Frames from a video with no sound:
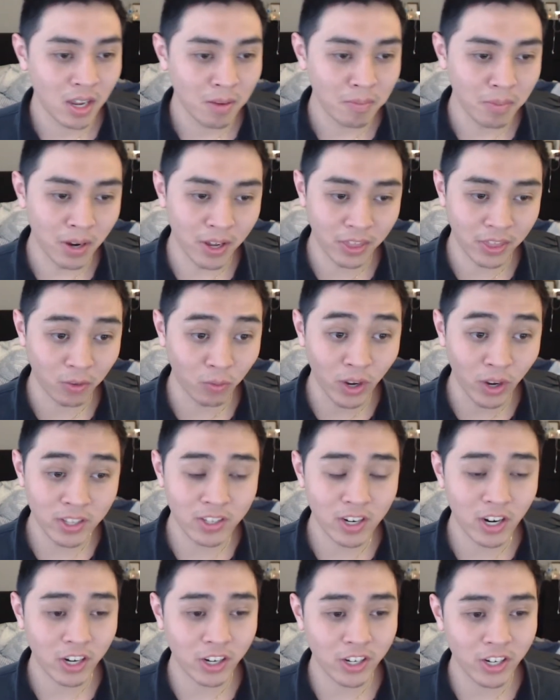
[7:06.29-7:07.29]
But the ones
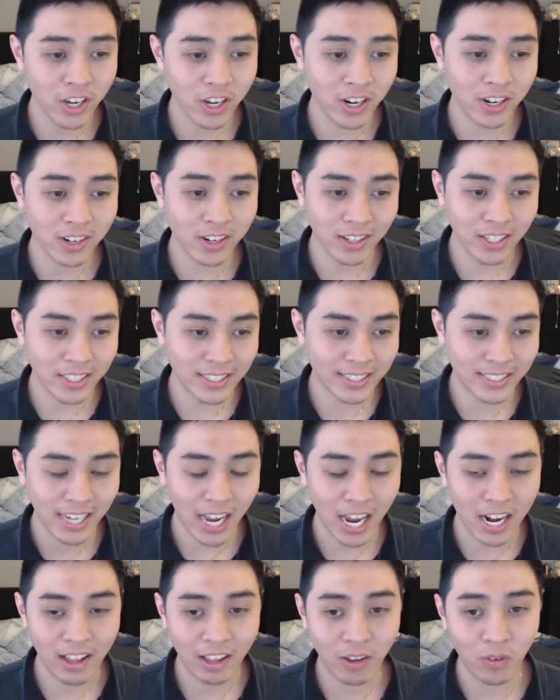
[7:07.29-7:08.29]
that are good, it's
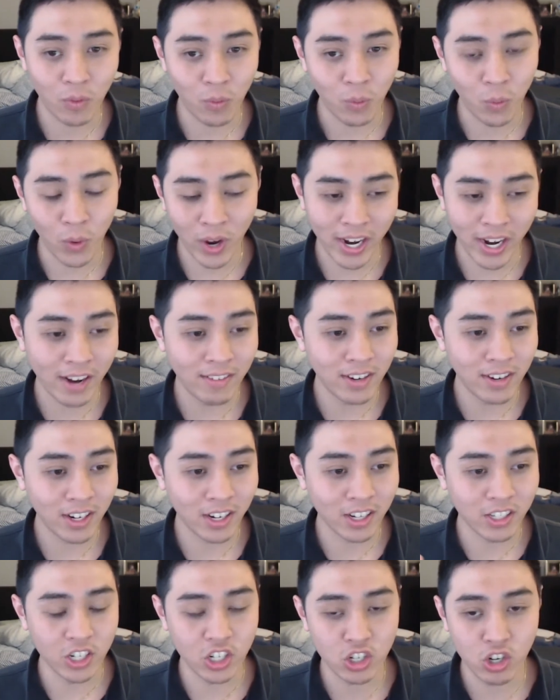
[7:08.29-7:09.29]
kind of like whatever,
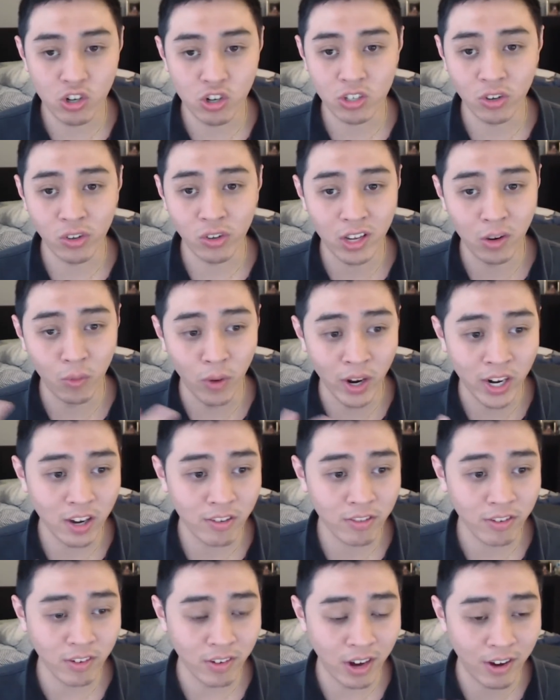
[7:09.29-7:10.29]
because the Strudo is only one
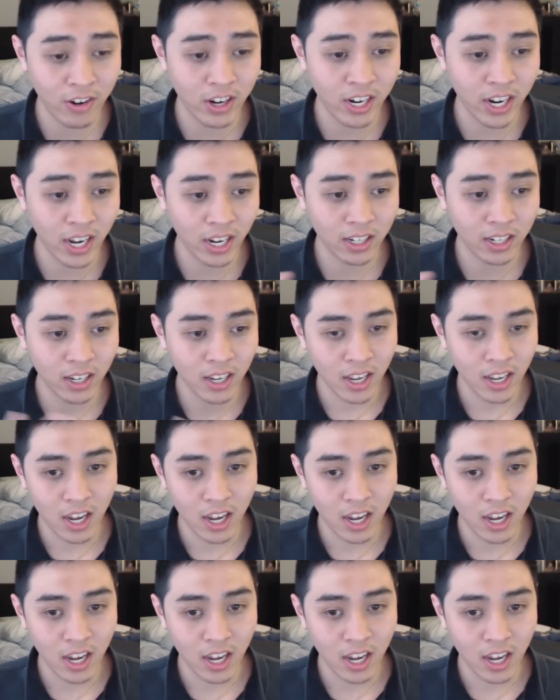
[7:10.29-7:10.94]
of in every deck.